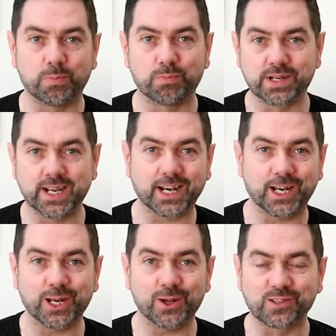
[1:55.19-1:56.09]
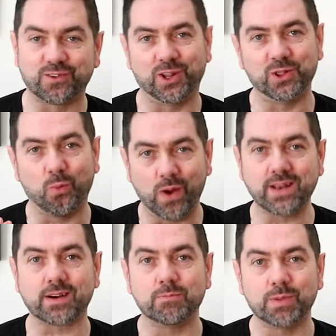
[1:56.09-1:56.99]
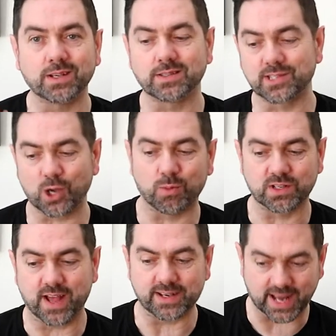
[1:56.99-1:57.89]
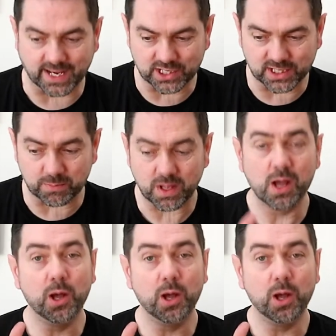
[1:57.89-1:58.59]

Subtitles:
particularly useful in the winter because there's so much ventilation in them,